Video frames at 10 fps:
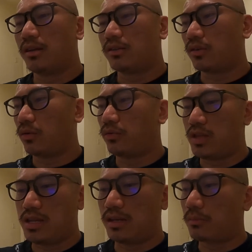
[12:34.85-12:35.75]
So
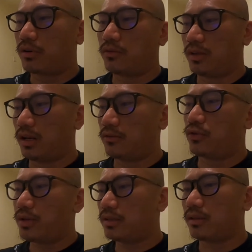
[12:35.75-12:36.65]
the number of
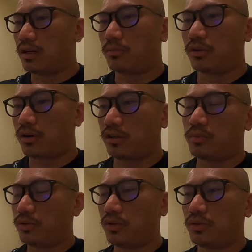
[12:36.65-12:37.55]
deliveries, the number of cars
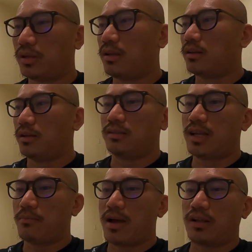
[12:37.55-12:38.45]
produced does
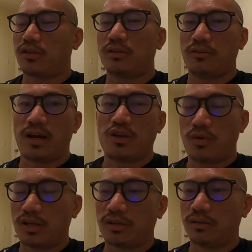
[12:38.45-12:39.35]
not match the
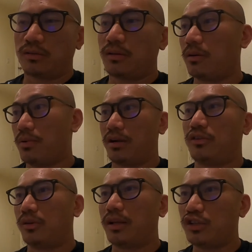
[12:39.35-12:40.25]
valuation compared
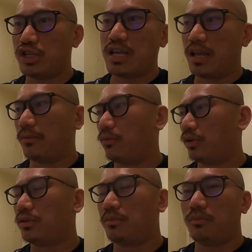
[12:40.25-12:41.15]
to like GM,
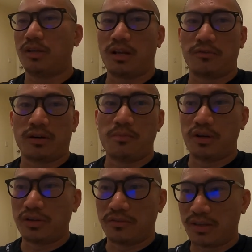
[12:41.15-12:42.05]
which delivered 1
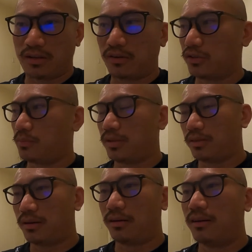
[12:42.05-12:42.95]
million vehicles, but
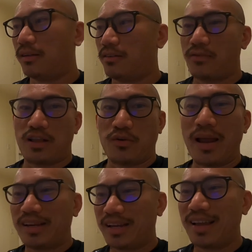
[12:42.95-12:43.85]
their
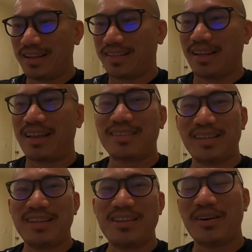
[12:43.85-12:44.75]
valuation is less
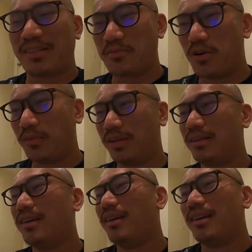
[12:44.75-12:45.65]
than NIO at the moment.
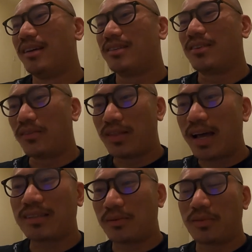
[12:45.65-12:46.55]
So
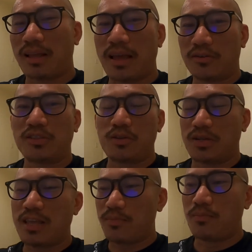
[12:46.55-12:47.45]
that's something else to
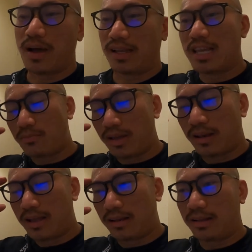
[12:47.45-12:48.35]
keep in mind,
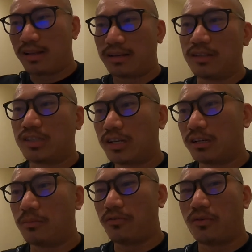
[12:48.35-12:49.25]
and
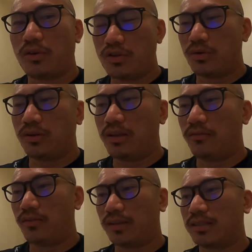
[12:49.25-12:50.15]
consider before you
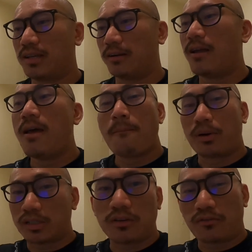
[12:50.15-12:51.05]
invest here.
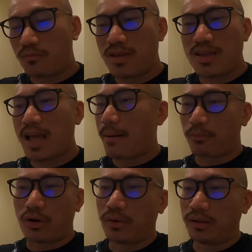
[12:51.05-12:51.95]
Personally, for me, I'm
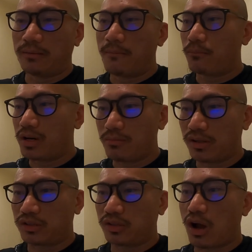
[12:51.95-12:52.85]
going pretty
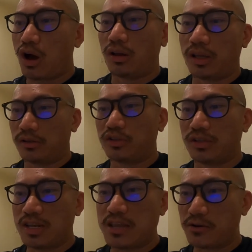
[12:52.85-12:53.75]
much all in to
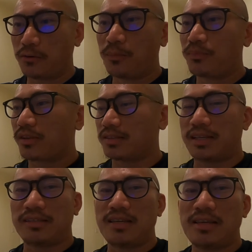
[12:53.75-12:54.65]
NIO because I
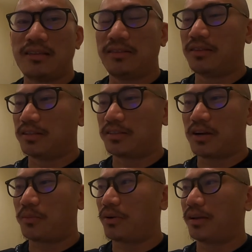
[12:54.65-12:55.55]
see the
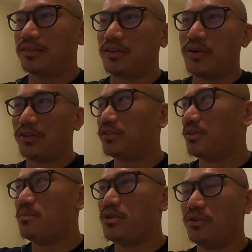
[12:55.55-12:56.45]
stock price going to the
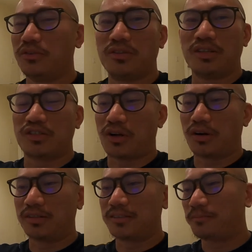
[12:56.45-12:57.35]
moon, to the
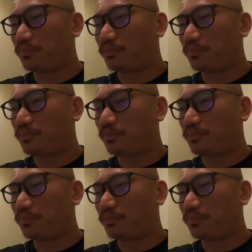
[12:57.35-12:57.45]
stars.